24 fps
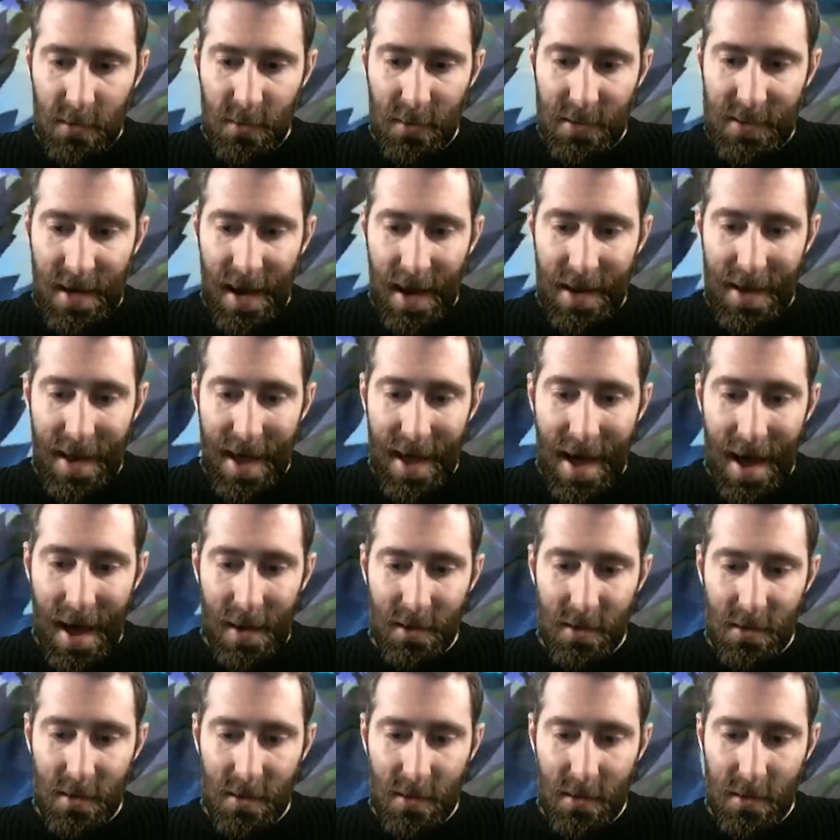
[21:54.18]
Do we take
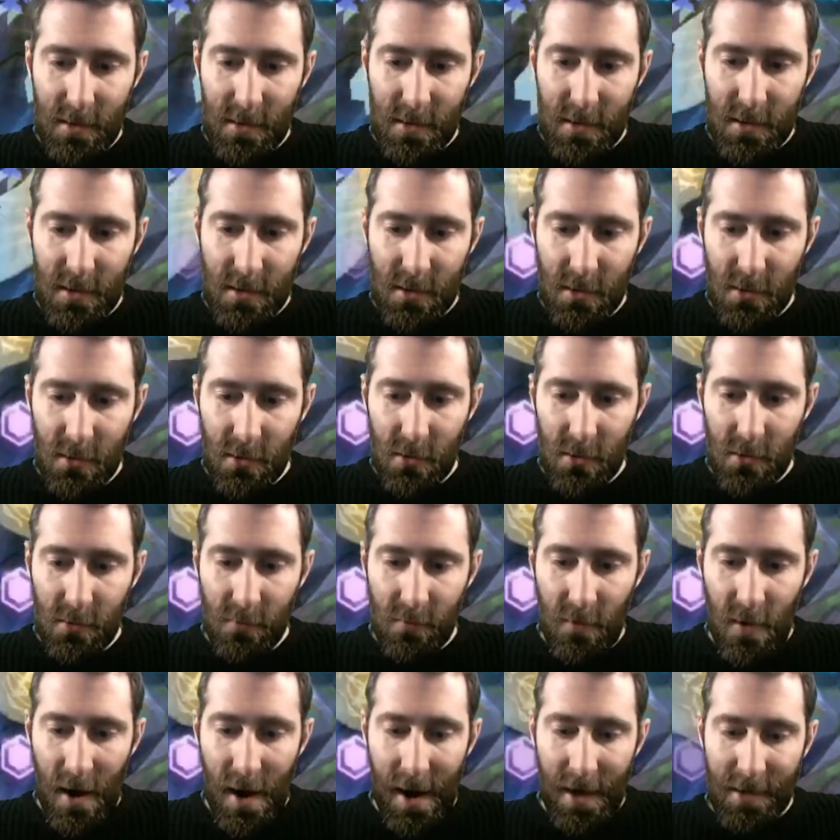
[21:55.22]
out 2
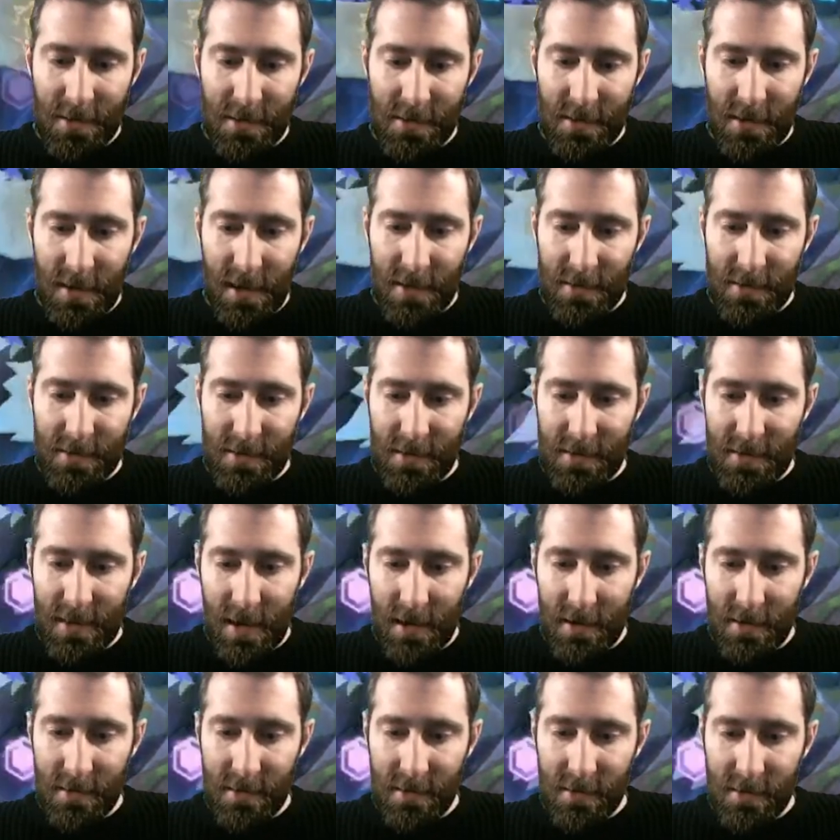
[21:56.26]
riders to get 6
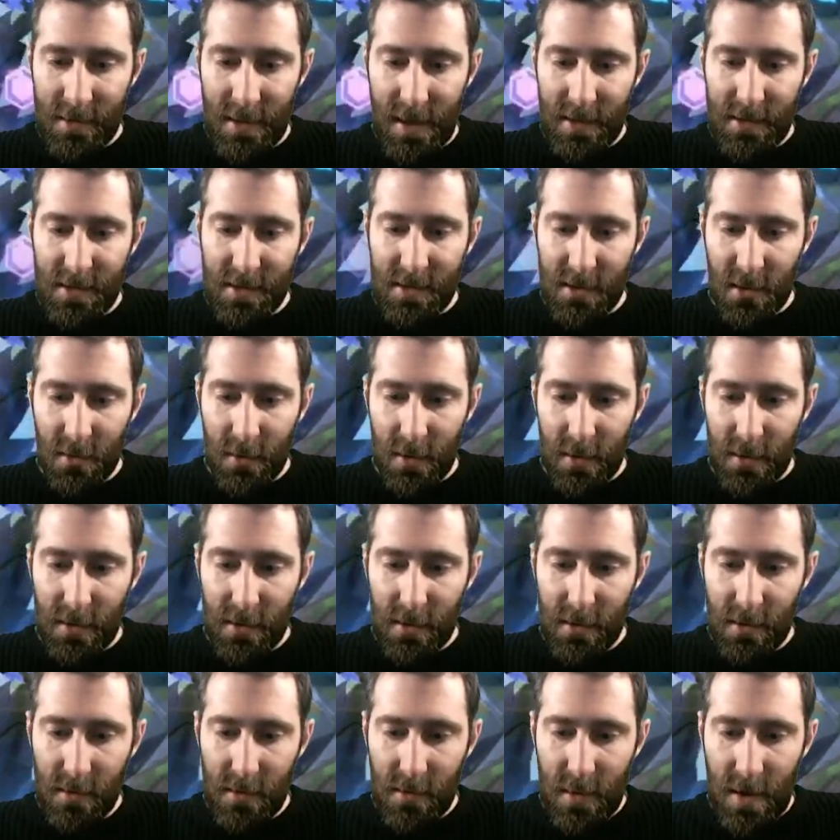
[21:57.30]
hunters? Let's do it.
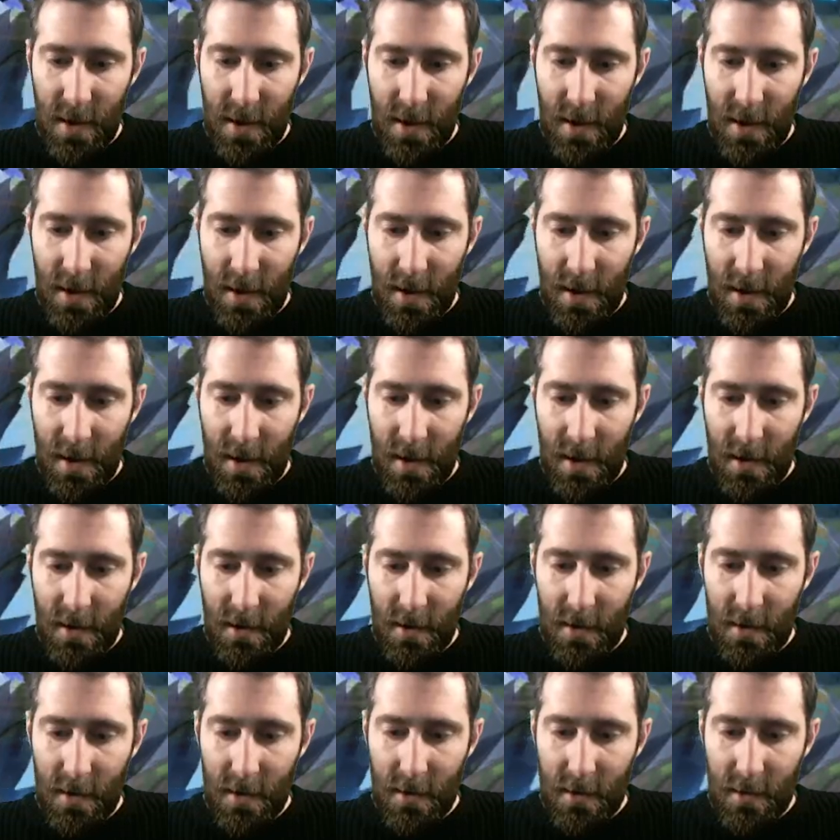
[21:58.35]
But